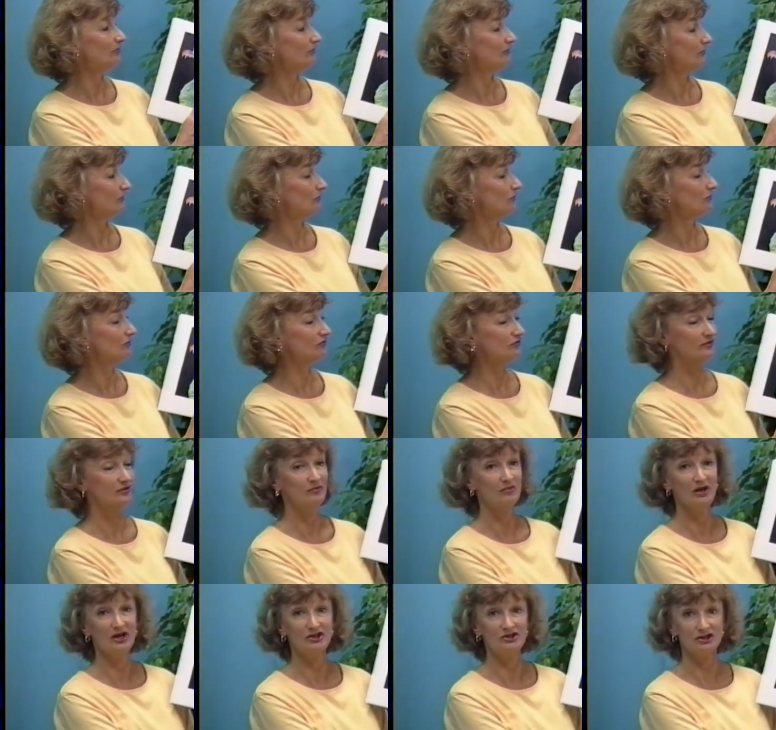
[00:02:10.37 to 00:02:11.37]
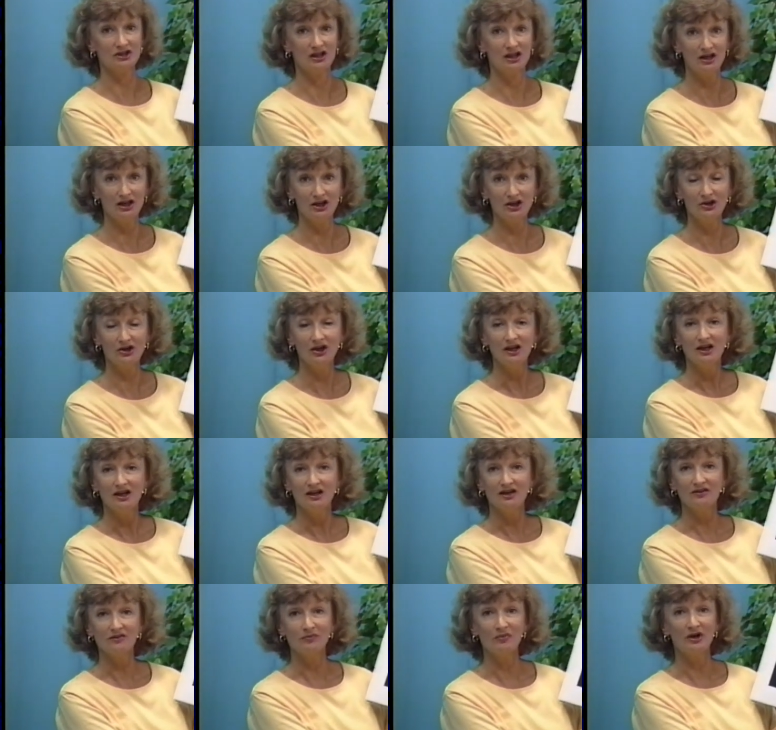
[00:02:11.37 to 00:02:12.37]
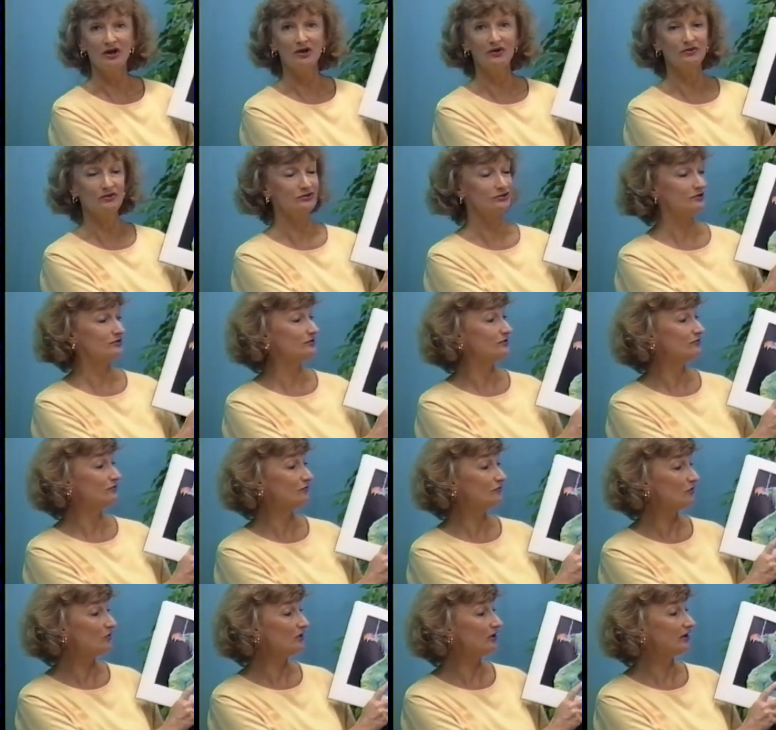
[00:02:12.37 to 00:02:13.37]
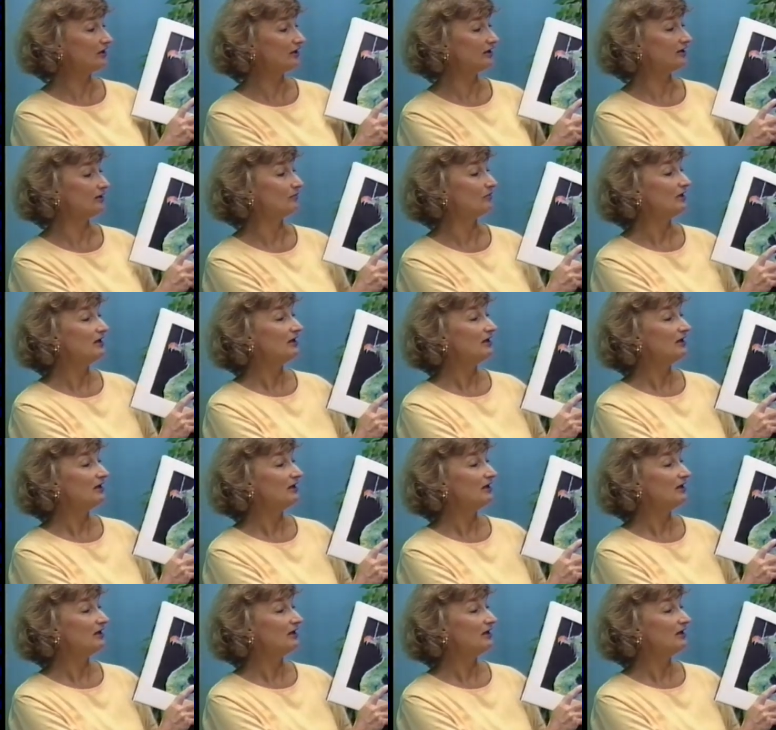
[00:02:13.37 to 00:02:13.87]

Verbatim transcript: And of course, the magic hare is bound to foil him.